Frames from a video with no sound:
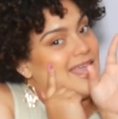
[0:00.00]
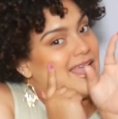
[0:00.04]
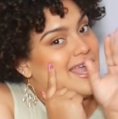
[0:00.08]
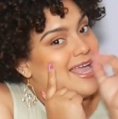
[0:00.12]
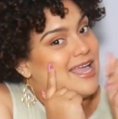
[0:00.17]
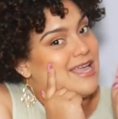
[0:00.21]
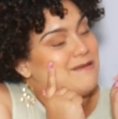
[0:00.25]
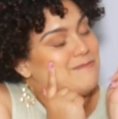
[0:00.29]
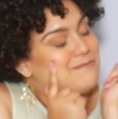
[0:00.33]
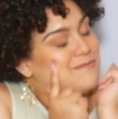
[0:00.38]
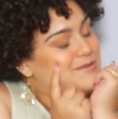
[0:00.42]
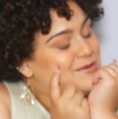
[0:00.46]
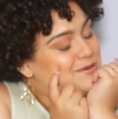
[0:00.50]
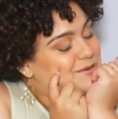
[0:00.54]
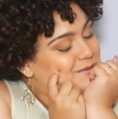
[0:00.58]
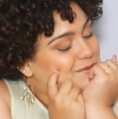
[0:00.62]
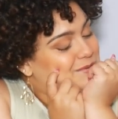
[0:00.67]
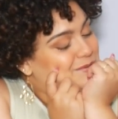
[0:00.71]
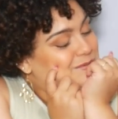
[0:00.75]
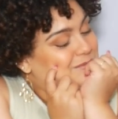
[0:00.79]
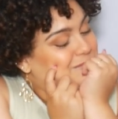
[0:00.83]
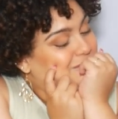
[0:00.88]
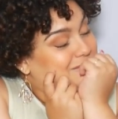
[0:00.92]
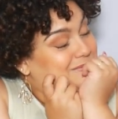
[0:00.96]
Hey
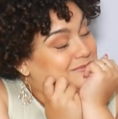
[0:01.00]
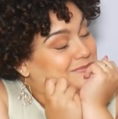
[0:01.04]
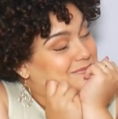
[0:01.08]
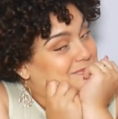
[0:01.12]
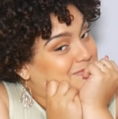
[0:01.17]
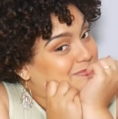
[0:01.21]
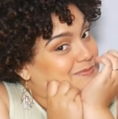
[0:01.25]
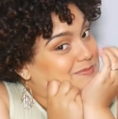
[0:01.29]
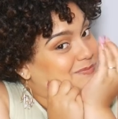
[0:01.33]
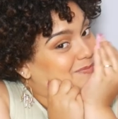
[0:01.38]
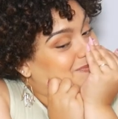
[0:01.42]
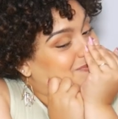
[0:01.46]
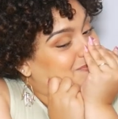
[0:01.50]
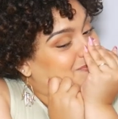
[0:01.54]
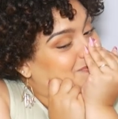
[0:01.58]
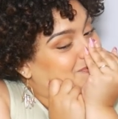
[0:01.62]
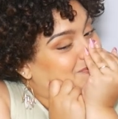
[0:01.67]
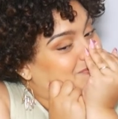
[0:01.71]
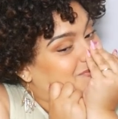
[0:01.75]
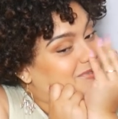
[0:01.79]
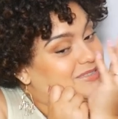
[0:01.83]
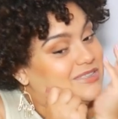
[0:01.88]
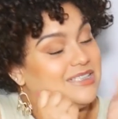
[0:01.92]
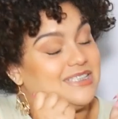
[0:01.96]
boo.
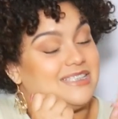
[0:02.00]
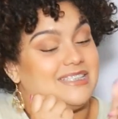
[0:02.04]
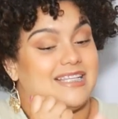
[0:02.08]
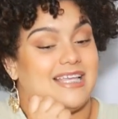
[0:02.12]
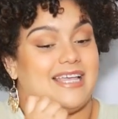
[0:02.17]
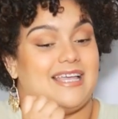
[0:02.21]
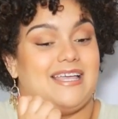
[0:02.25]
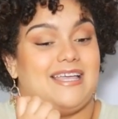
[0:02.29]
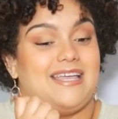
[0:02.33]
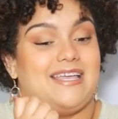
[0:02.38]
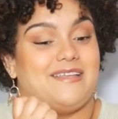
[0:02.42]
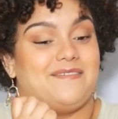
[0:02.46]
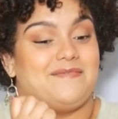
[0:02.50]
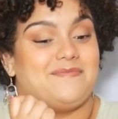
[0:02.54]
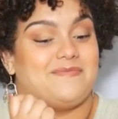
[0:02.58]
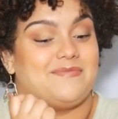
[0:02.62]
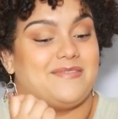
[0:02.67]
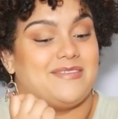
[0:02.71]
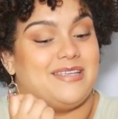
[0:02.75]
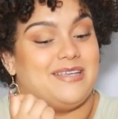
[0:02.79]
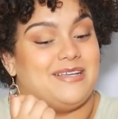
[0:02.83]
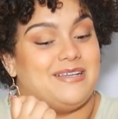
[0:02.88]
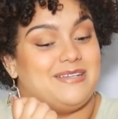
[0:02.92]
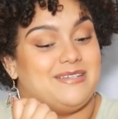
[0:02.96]
She said,
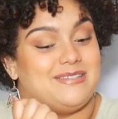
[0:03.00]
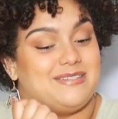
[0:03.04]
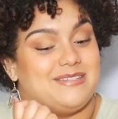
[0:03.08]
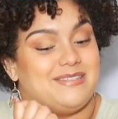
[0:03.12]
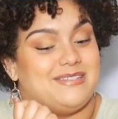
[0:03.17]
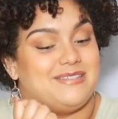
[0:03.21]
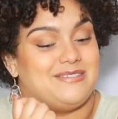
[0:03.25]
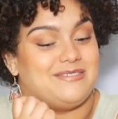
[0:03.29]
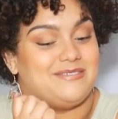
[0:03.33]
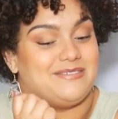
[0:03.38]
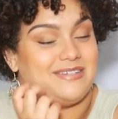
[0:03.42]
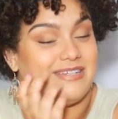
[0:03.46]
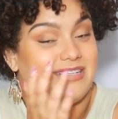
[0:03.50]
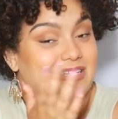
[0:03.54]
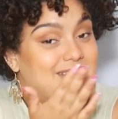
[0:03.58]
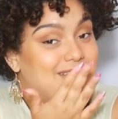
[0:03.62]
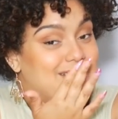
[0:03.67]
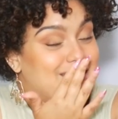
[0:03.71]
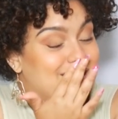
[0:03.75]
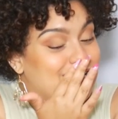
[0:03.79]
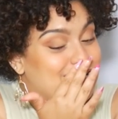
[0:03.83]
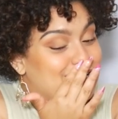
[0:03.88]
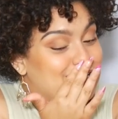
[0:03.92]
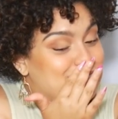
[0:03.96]
Here's a drink,
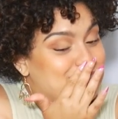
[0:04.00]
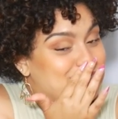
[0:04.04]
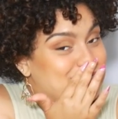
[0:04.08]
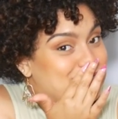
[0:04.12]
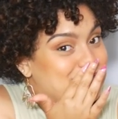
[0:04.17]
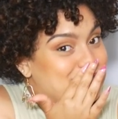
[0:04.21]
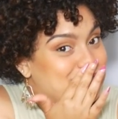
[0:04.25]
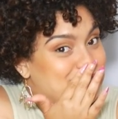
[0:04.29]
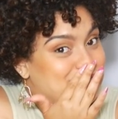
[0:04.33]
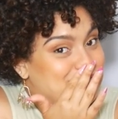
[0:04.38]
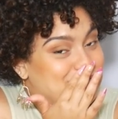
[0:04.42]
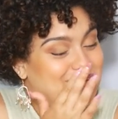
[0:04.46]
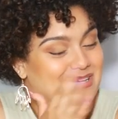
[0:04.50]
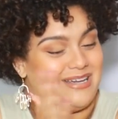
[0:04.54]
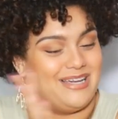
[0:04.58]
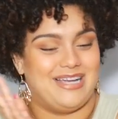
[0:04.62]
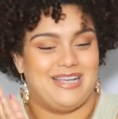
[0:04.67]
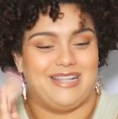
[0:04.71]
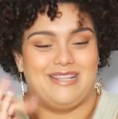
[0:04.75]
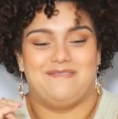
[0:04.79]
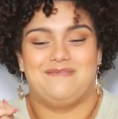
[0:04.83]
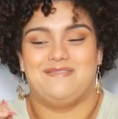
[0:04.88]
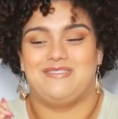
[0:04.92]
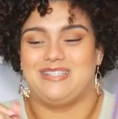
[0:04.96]
hey boo.
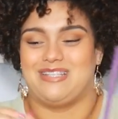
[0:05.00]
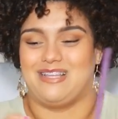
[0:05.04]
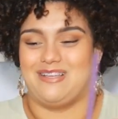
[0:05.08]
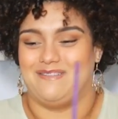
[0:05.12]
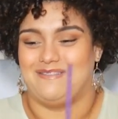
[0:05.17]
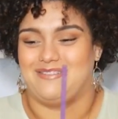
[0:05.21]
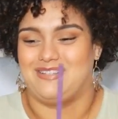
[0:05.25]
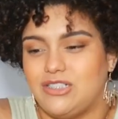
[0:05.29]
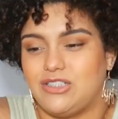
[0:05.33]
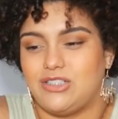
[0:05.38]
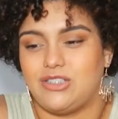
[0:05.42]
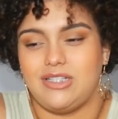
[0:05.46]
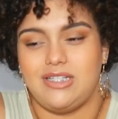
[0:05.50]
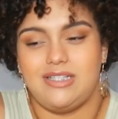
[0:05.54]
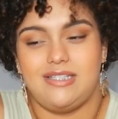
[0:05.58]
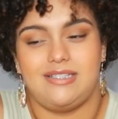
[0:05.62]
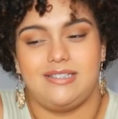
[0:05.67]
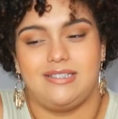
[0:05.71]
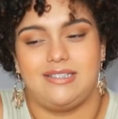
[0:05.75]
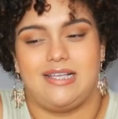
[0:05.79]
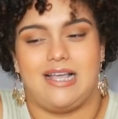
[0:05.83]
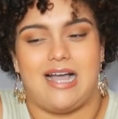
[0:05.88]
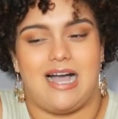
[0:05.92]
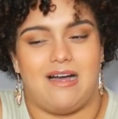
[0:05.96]
Alright, let me talk. She's
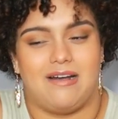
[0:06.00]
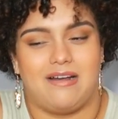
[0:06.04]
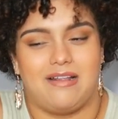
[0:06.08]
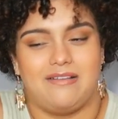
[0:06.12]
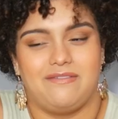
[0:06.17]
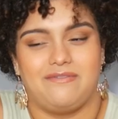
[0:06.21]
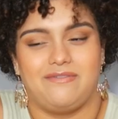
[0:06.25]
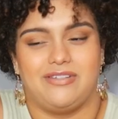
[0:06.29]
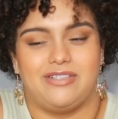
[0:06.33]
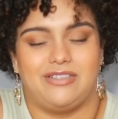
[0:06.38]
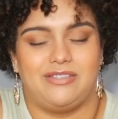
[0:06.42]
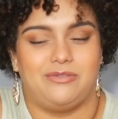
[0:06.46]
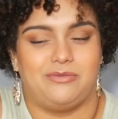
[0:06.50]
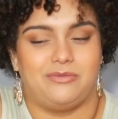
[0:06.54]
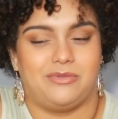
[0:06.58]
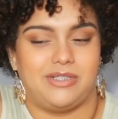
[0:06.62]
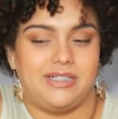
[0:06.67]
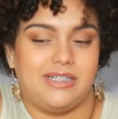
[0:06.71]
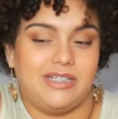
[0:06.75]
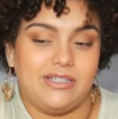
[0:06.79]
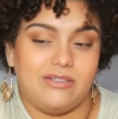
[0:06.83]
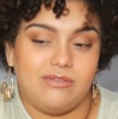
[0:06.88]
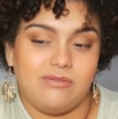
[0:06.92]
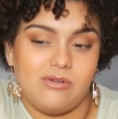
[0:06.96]
scouting for
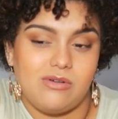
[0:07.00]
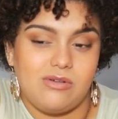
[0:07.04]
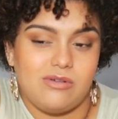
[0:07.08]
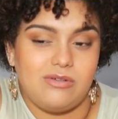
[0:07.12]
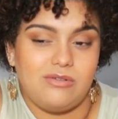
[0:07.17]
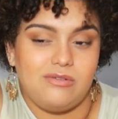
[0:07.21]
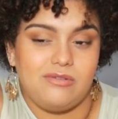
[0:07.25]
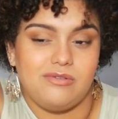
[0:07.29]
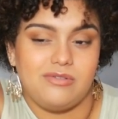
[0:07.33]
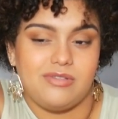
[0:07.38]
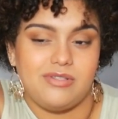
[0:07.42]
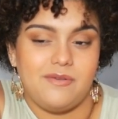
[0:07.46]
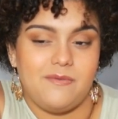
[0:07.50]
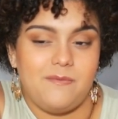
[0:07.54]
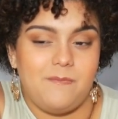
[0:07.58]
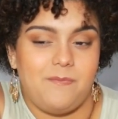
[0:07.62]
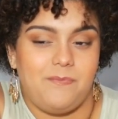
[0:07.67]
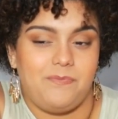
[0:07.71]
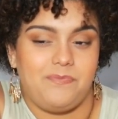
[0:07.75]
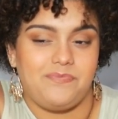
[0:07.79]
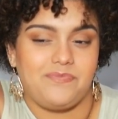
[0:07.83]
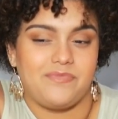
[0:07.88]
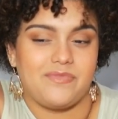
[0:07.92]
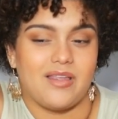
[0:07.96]
20 year olds.
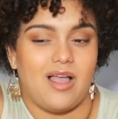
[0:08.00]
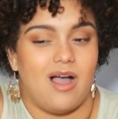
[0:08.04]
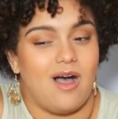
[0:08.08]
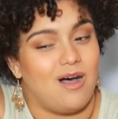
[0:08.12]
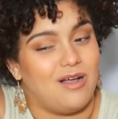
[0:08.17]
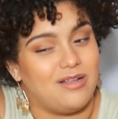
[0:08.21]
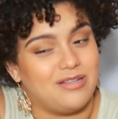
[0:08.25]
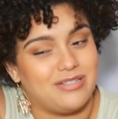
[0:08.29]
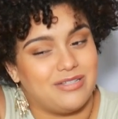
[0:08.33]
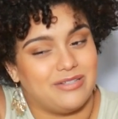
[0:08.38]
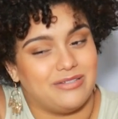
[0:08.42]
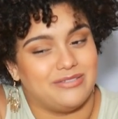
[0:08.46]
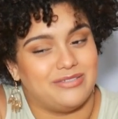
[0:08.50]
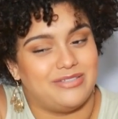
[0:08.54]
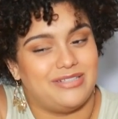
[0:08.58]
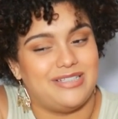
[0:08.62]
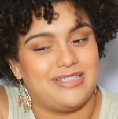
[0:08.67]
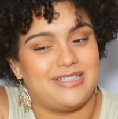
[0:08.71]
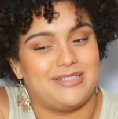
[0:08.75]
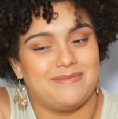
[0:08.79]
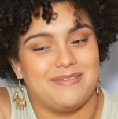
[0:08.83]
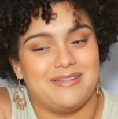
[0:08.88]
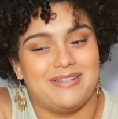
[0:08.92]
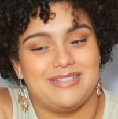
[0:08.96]
Also, she
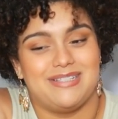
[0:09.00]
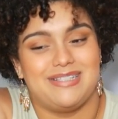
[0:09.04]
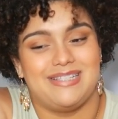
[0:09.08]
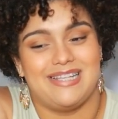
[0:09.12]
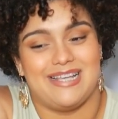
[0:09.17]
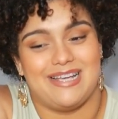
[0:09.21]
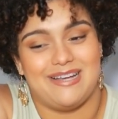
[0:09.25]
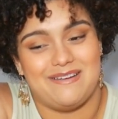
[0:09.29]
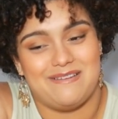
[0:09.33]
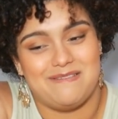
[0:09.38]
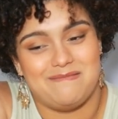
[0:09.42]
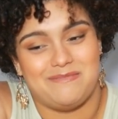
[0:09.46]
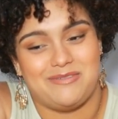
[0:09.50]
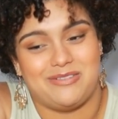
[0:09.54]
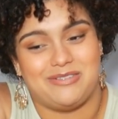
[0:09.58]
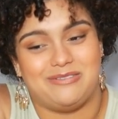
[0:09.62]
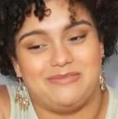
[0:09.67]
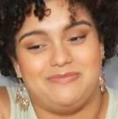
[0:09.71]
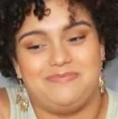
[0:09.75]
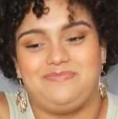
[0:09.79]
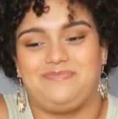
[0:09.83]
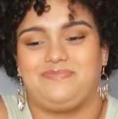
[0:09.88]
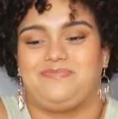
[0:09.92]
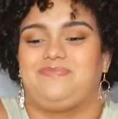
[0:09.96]
smells
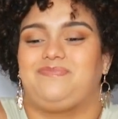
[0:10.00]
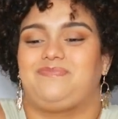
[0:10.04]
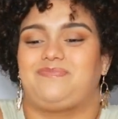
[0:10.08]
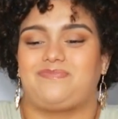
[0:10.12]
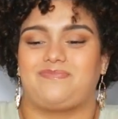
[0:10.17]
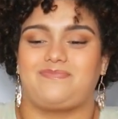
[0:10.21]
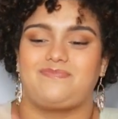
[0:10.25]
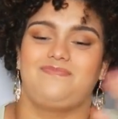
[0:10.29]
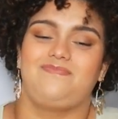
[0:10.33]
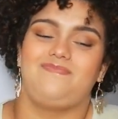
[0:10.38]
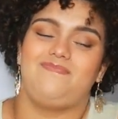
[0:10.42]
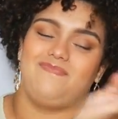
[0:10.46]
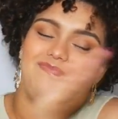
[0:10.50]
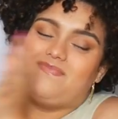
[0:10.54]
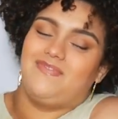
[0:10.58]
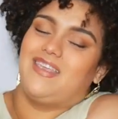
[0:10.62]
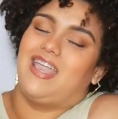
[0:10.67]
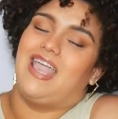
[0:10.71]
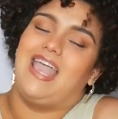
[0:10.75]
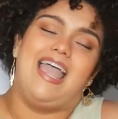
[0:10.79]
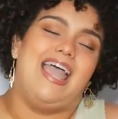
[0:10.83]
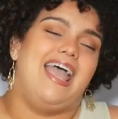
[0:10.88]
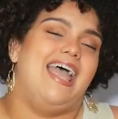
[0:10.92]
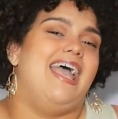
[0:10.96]
terrible.
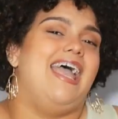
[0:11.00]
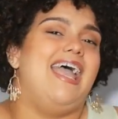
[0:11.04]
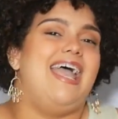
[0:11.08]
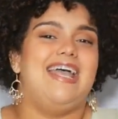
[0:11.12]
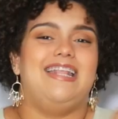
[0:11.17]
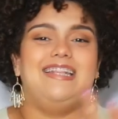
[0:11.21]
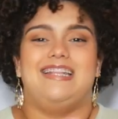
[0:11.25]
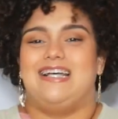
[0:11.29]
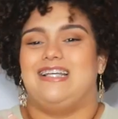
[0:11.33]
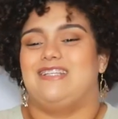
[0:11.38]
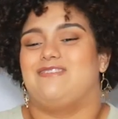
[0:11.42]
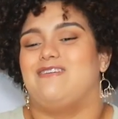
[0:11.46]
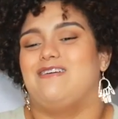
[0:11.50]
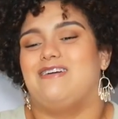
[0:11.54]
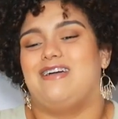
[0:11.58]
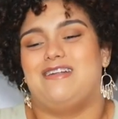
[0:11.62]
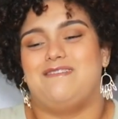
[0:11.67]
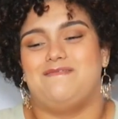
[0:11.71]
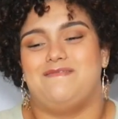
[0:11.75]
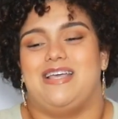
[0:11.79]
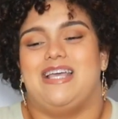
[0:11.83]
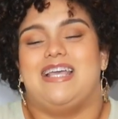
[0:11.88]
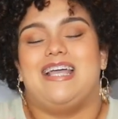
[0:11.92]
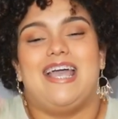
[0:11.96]
And that's why I
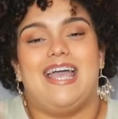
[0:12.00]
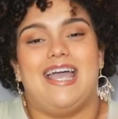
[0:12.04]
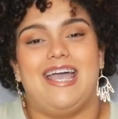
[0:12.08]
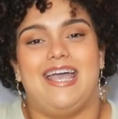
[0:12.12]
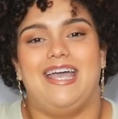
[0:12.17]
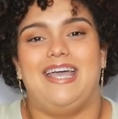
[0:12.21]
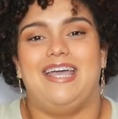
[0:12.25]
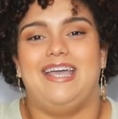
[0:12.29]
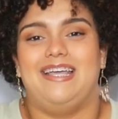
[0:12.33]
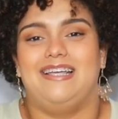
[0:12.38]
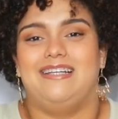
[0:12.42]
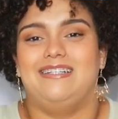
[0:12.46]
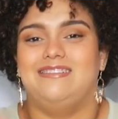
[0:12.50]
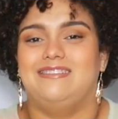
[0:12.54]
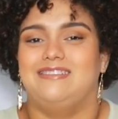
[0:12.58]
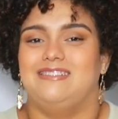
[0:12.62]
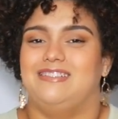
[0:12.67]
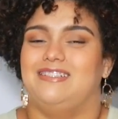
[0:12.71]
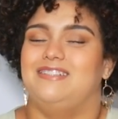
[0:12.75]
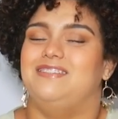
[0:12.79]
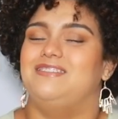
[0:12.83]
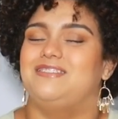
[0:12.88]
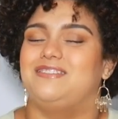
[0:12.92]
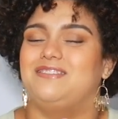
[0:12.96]
gotta be like, hey,
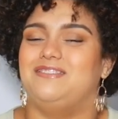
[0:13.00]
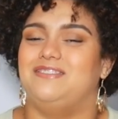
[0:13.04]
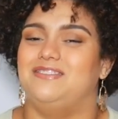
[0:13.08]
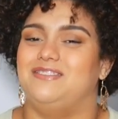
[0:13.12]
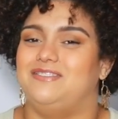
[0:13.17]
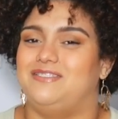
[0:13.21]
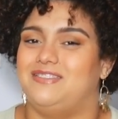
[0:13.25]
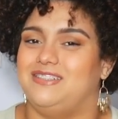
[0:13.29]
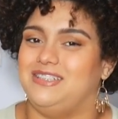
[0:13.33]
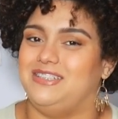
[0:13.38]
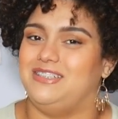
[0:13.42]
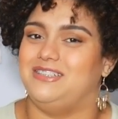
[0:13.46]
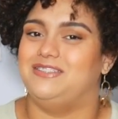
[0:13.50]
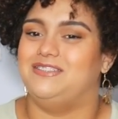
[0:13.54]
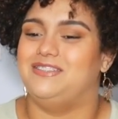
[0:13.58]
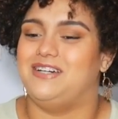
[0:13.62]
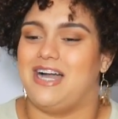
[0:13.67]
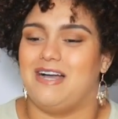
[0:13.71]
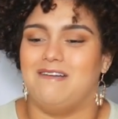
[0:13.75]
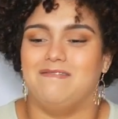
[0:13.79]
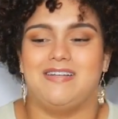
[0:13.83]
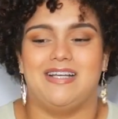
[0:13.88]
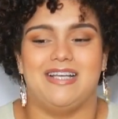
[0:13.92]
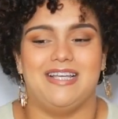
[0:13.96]
what's going on you?
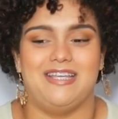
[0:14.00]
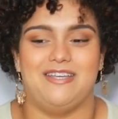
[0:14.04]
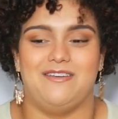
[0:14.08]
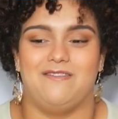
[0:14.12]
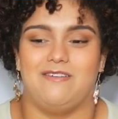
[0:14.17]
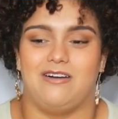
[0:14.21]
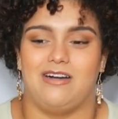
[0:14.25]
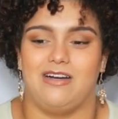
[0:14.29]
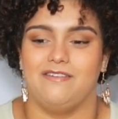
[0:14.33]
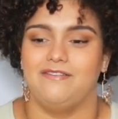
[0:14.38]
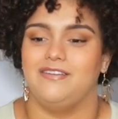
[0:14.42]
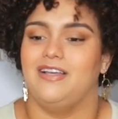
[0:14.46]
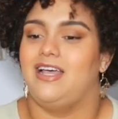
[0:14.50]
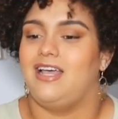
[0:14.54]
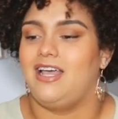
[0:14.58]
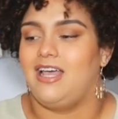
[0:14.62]
I'm cutting you off.